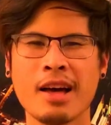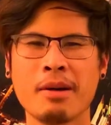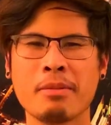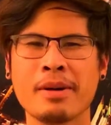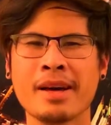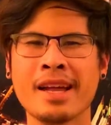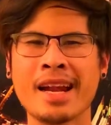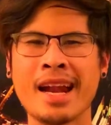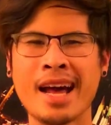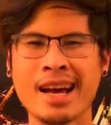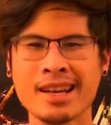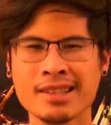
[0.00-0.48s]

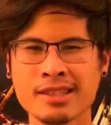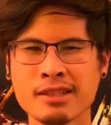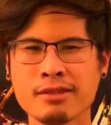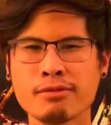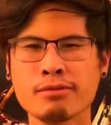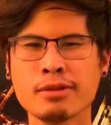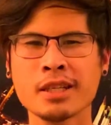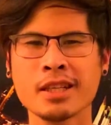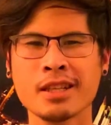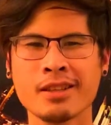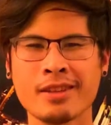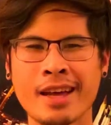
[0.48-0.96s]
But I
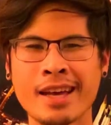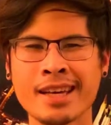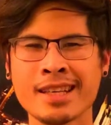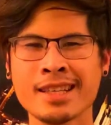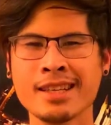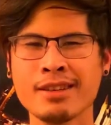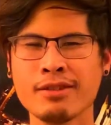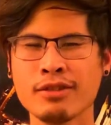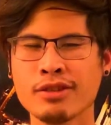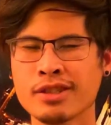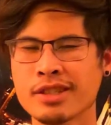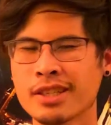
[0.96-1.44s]
actually really like
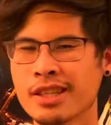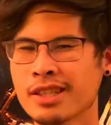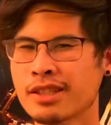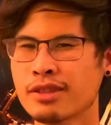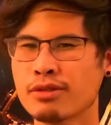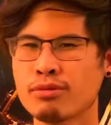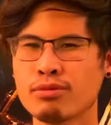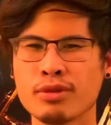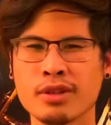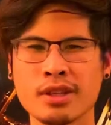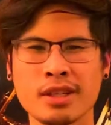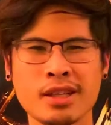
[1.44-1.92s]
it. It was such
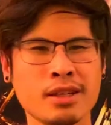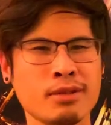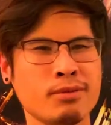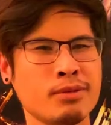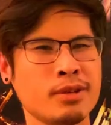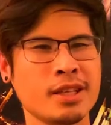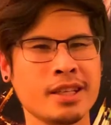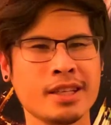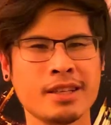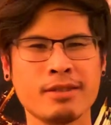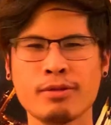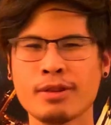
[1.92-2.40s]
a really,
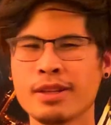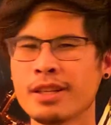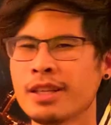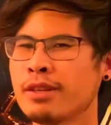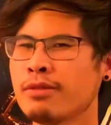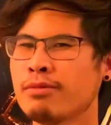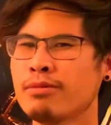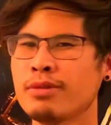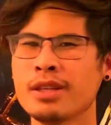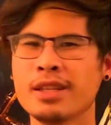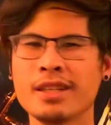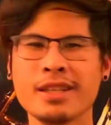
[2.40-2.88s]
really,
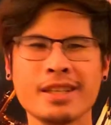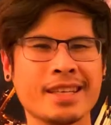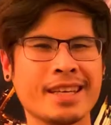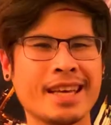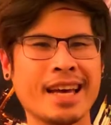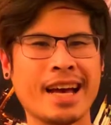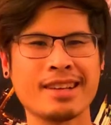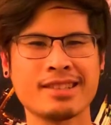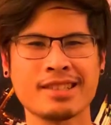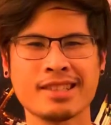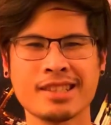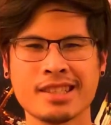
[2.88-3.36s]
really, really
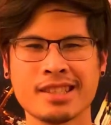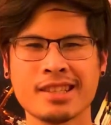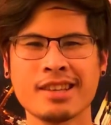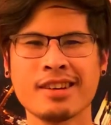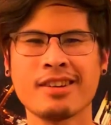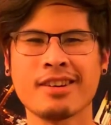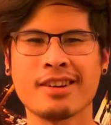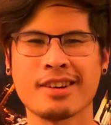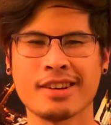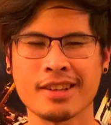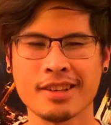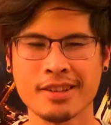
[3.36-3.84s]
catchy
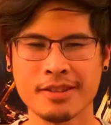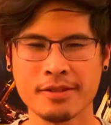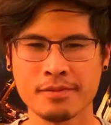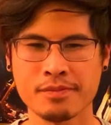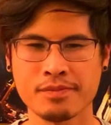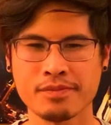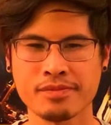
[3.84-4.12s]
song.